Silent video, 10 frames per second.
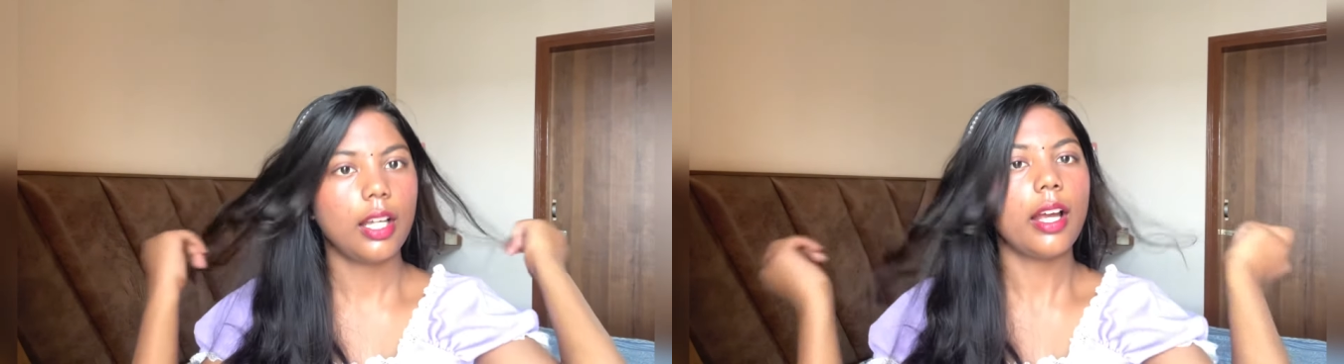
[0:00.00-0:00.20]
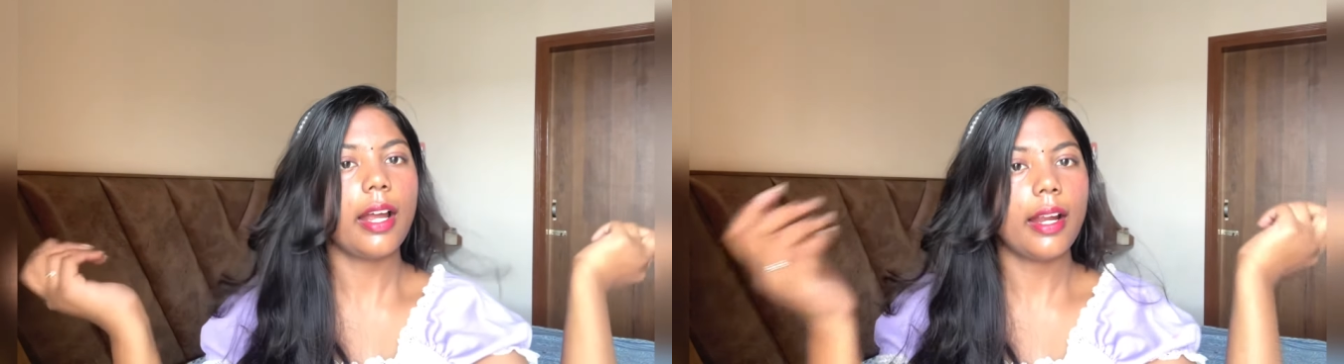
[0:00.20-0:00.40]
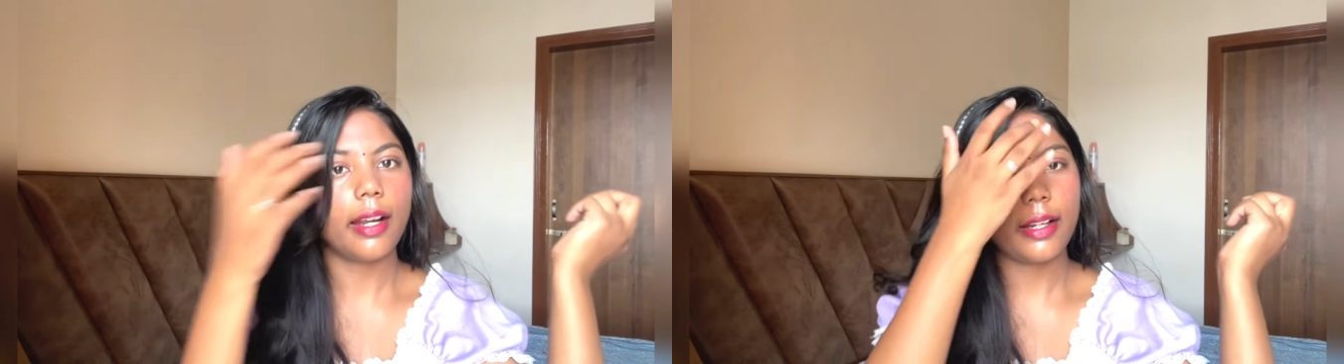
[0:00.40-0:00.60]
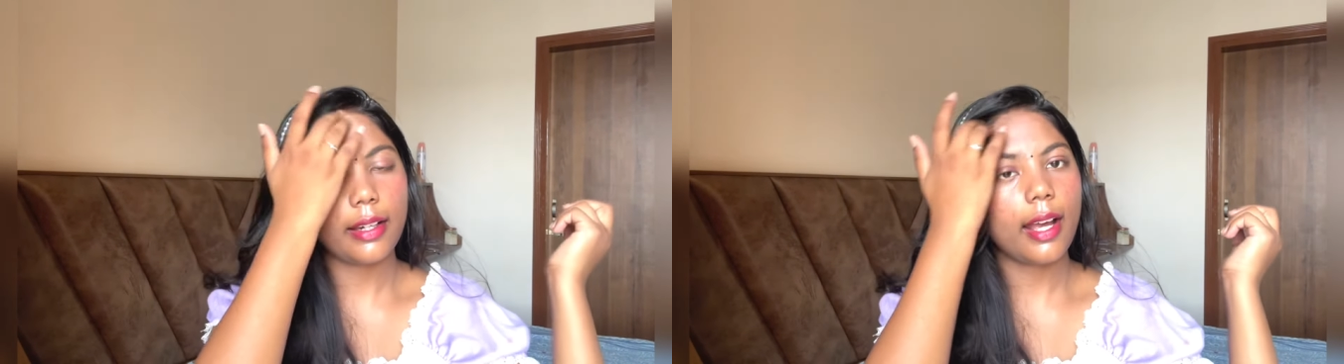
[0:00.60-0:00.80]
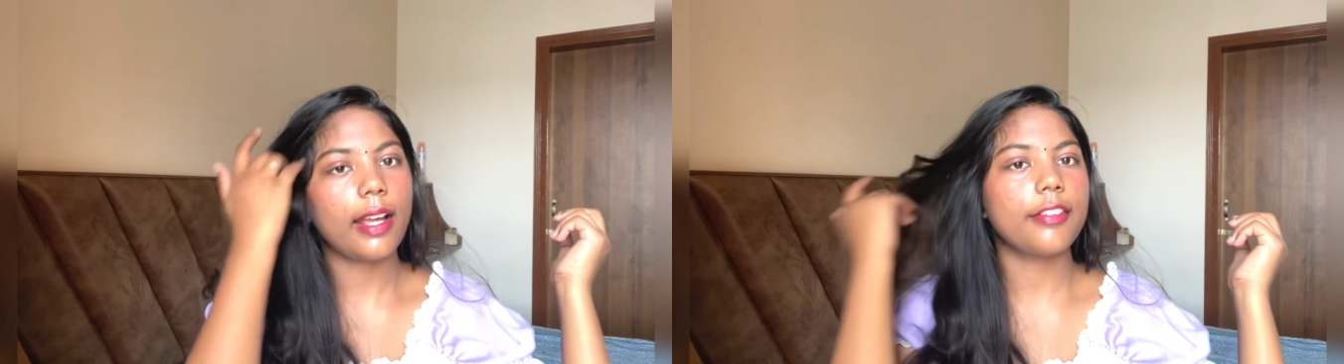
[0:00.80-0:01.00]

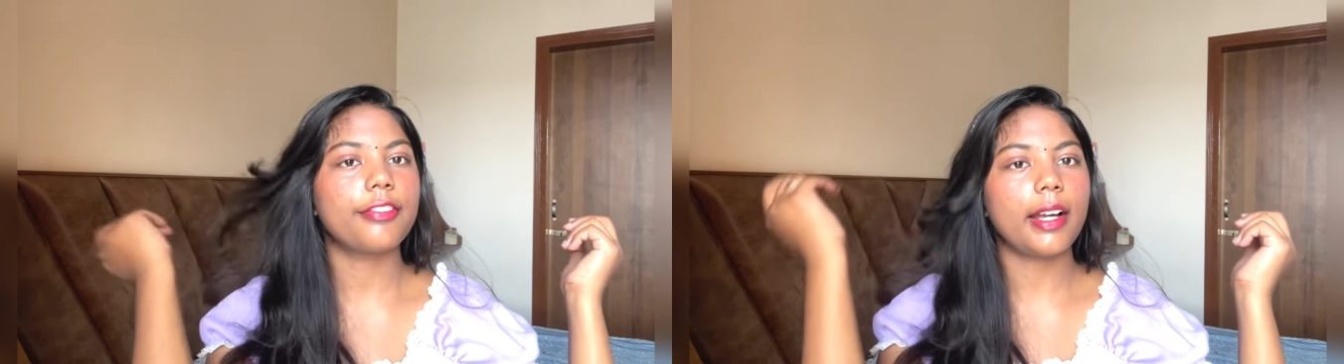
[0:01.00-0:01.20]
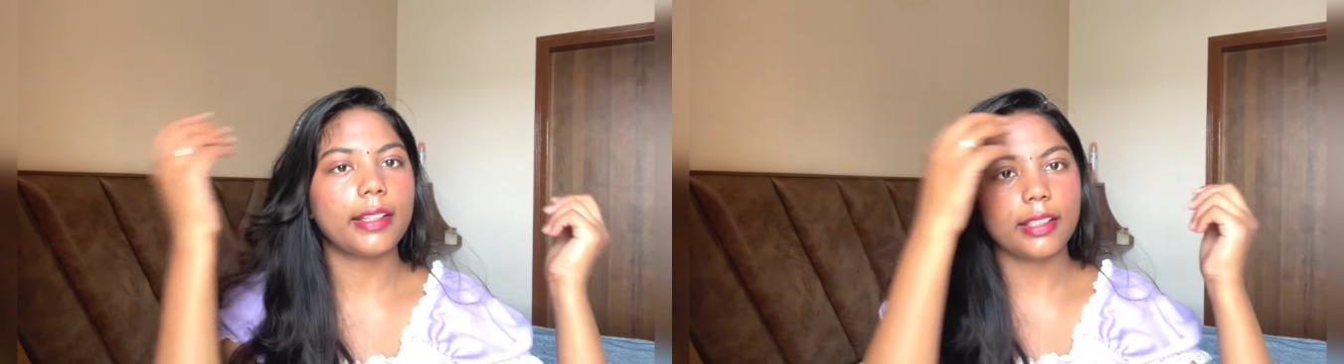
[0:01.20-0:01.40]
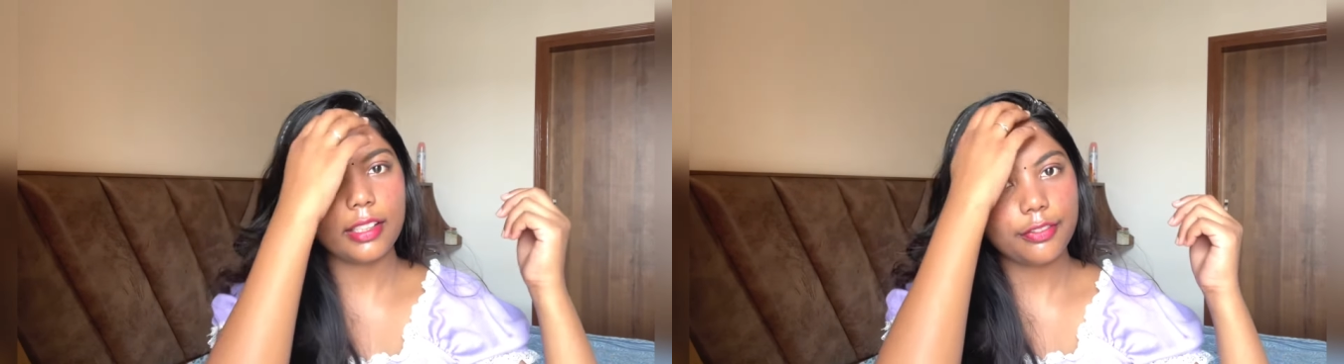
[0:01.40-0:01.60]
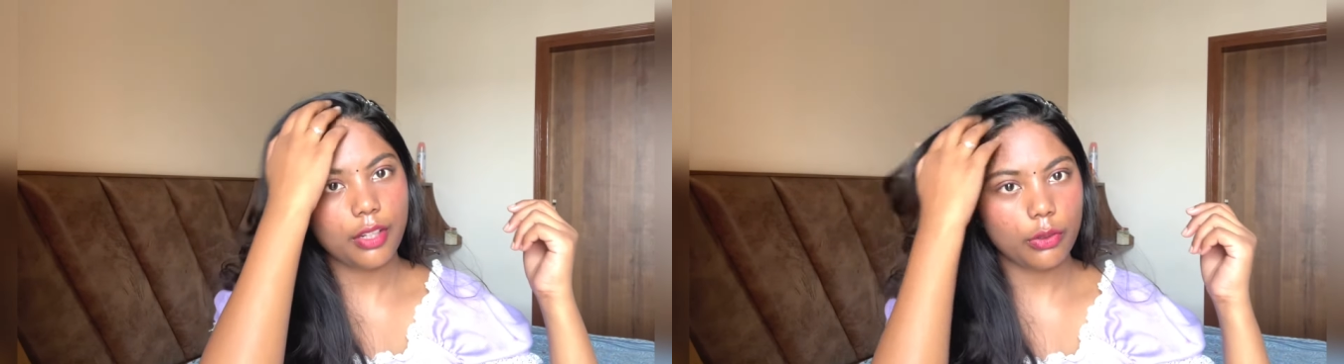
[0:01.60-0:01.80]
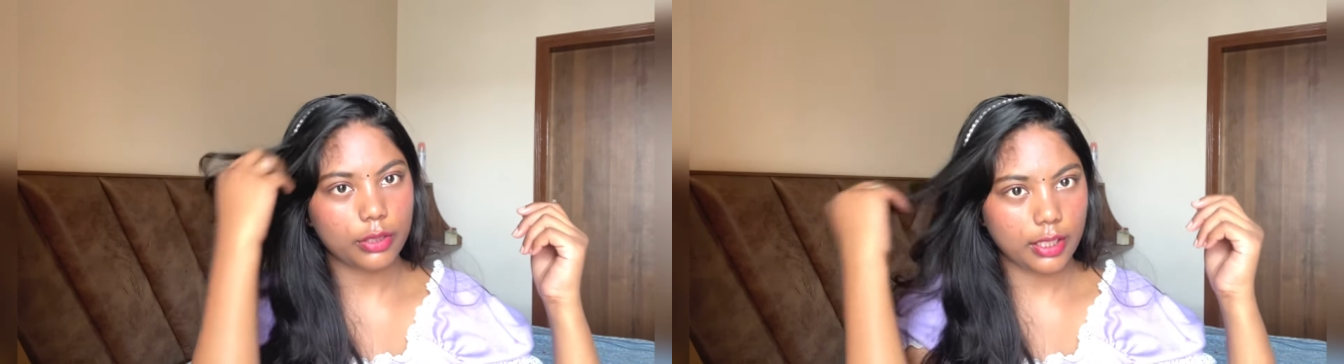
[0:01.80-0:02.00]
and i finally
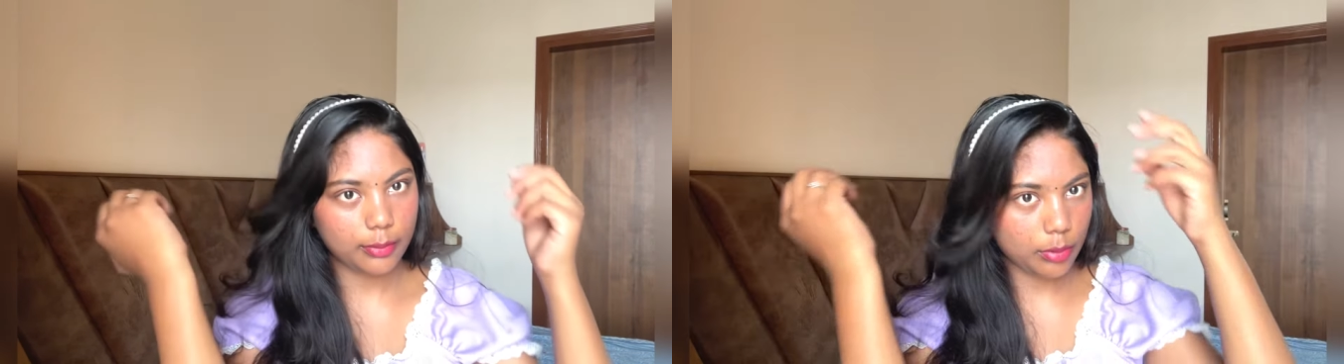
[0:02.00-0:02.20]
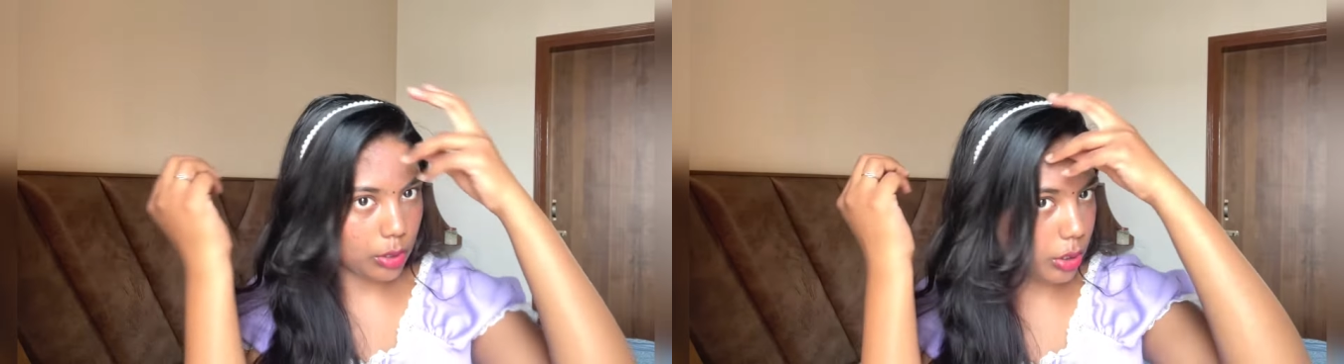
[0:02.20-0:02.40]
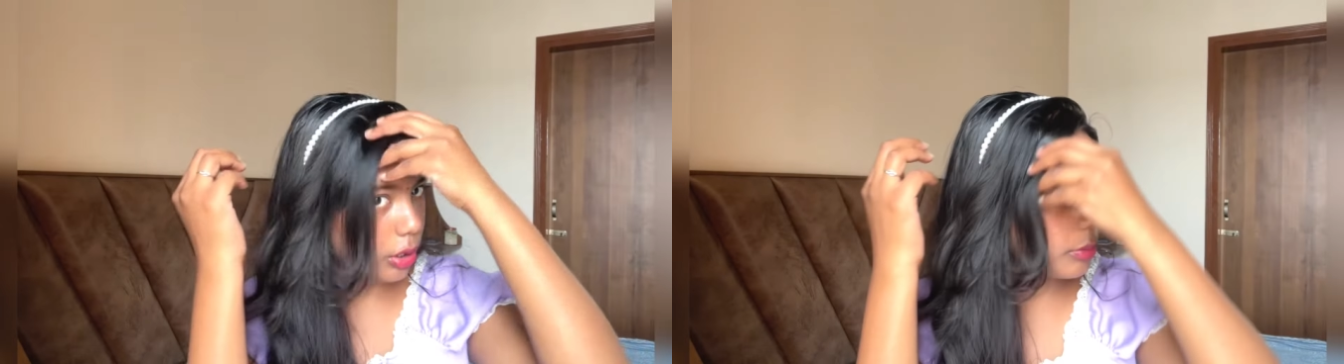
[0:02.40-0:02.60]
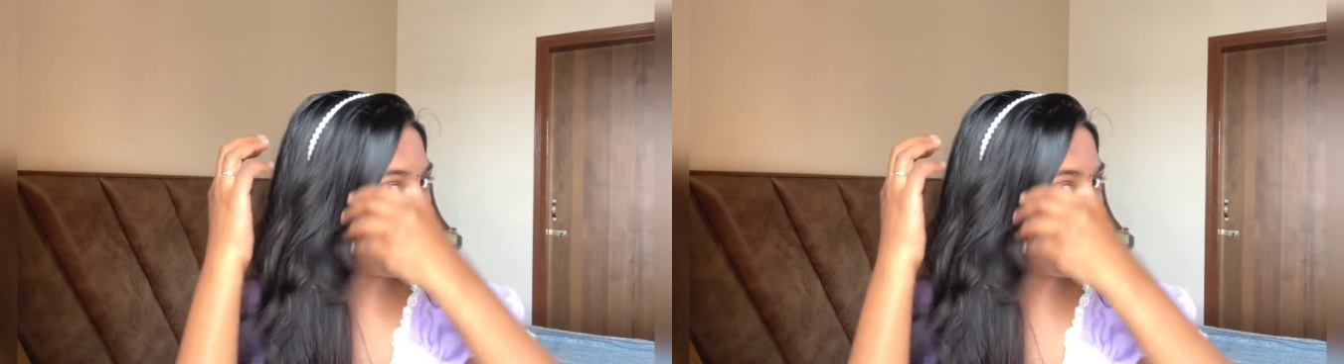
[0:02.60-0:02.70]
found them on